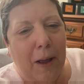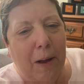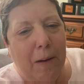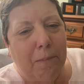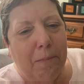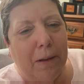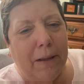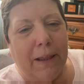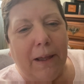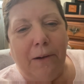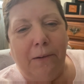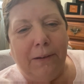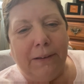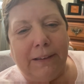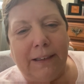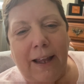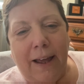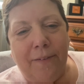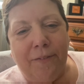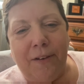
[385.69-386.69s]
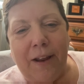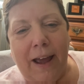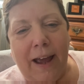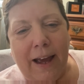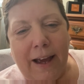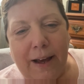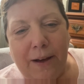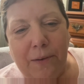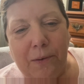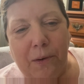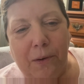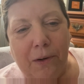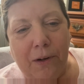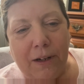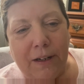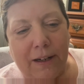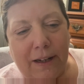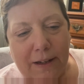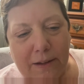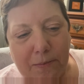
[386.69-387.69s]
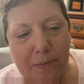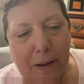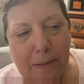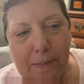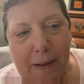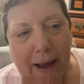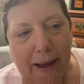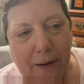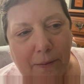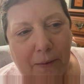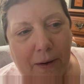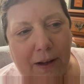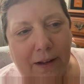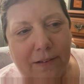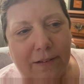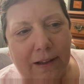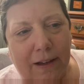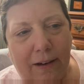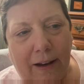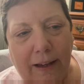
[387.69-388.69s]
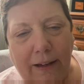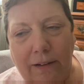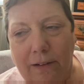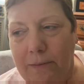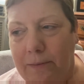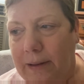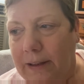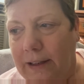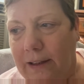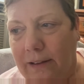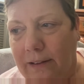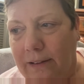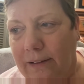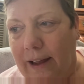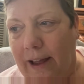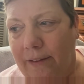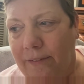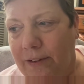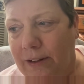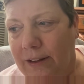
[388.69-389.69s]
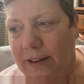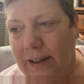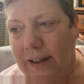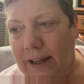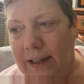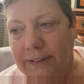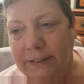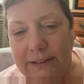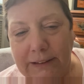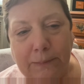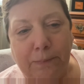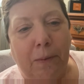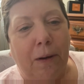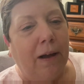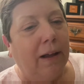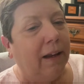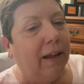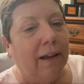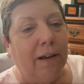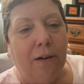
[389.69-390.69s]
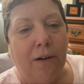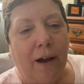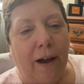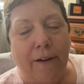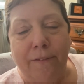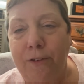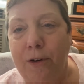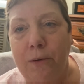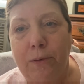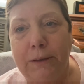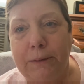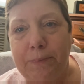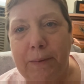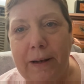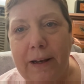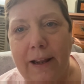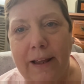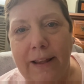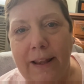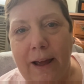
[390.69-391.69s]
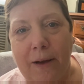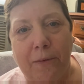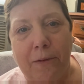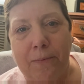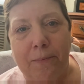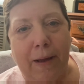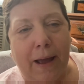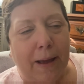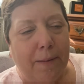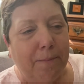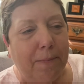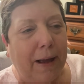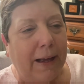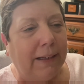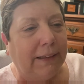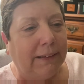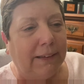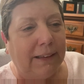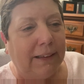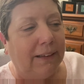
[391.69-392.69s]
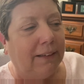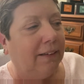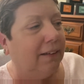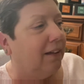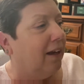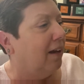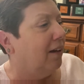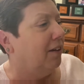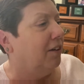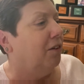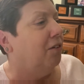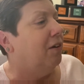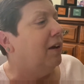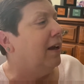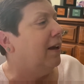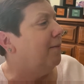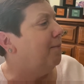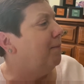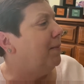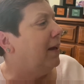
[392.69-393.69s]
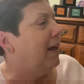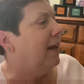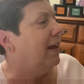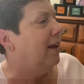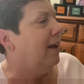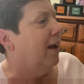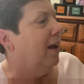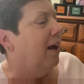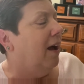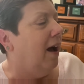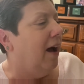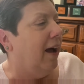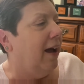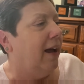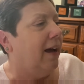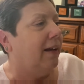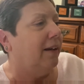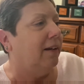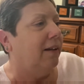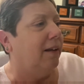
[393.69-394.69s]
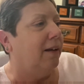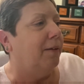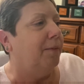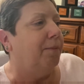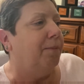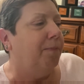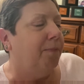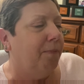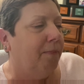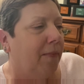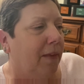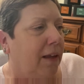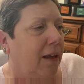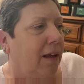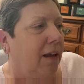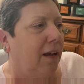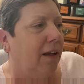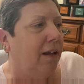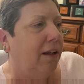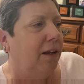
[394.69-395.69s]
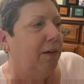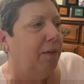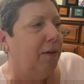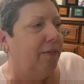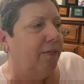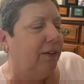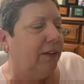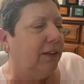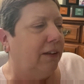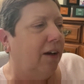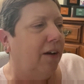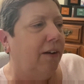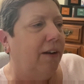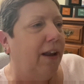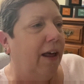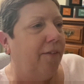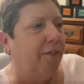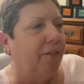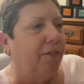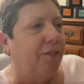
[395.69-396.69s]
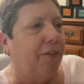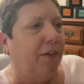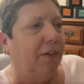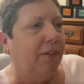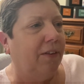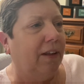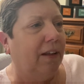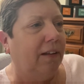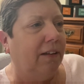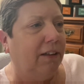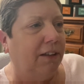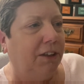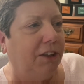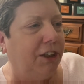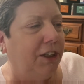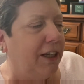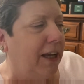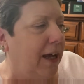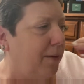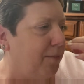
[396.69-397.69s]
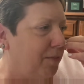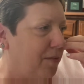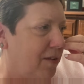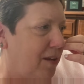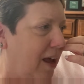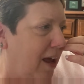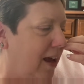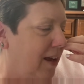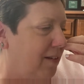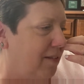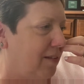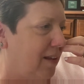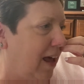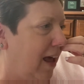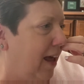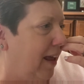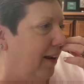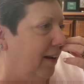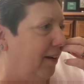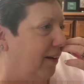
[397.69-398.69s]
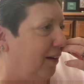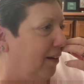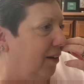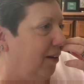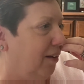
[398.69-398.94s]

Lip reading: But they always laughed at how organized my bag was. They're like, oh my God, look, everything has a spot. I've always been like that with my handbags. You can give me, I had a Louis Vuitton Neverfull, the GM size, and